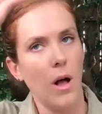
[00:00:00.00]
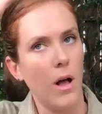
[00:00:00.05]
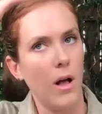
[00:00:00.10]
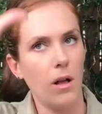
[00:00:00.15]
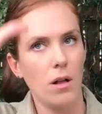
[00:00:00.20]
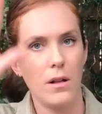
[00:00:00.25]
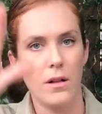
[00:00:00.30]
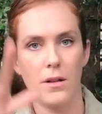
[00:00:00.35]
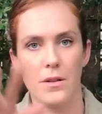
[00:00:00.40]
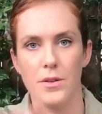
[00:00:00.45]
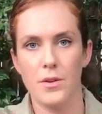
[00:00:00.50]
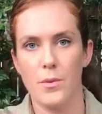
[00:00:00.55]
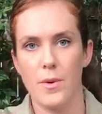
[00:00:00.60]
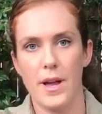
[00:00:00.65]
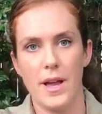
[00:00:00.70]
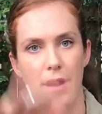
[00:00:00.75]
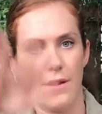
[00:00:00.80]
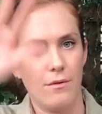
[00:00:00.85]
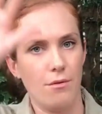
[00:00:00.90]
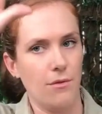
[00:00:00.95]
all the
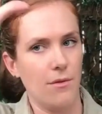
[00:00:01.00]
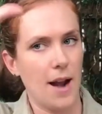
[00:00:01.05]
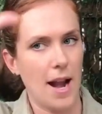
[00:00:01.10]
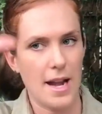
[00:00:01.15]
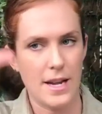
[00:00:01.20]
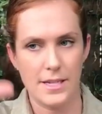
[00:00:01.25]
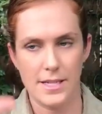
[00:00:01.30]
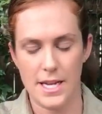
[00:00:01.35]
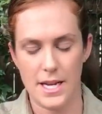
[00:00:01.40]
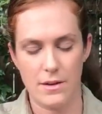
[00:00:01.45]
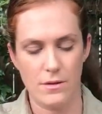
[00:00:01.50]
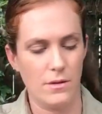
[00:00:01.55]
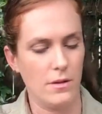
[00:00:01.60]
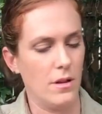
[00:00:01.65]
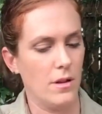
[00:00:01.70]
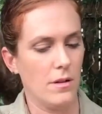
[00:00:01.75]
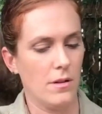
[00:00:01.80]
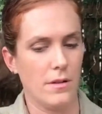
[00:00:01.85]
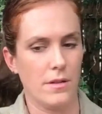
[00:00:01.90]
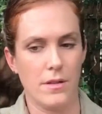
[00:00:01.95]
way right down
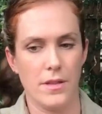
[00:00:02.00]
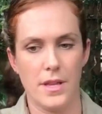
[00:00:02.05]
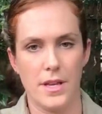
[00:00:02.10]
along